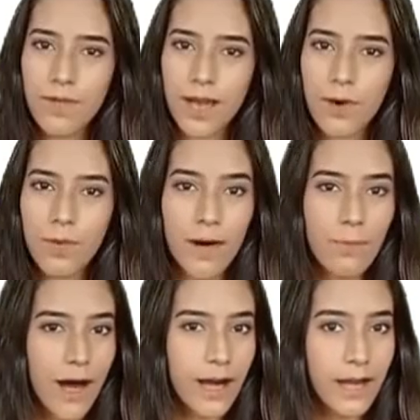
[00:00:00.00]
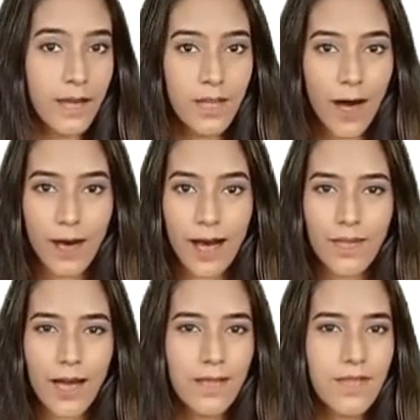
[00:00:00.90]
Helium mining is not
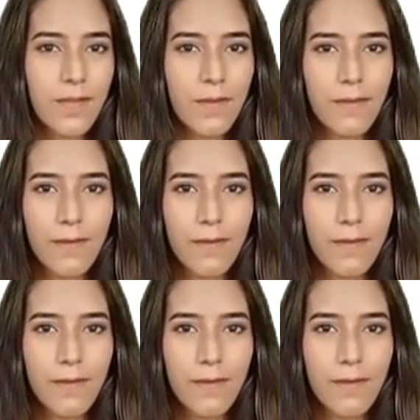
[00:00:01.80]
like this.